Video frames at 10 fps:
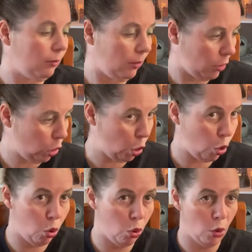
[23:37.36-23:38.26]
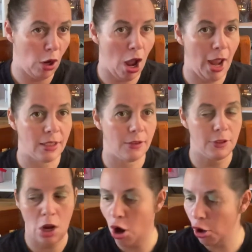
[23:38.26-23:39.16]
to kind of
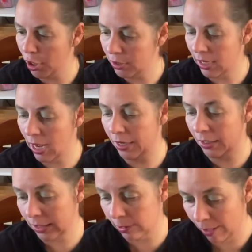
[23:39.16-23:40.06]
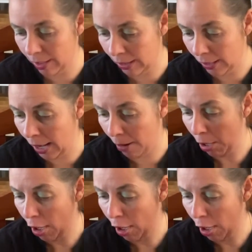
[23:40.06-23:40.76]
tone it down and sweeten it up.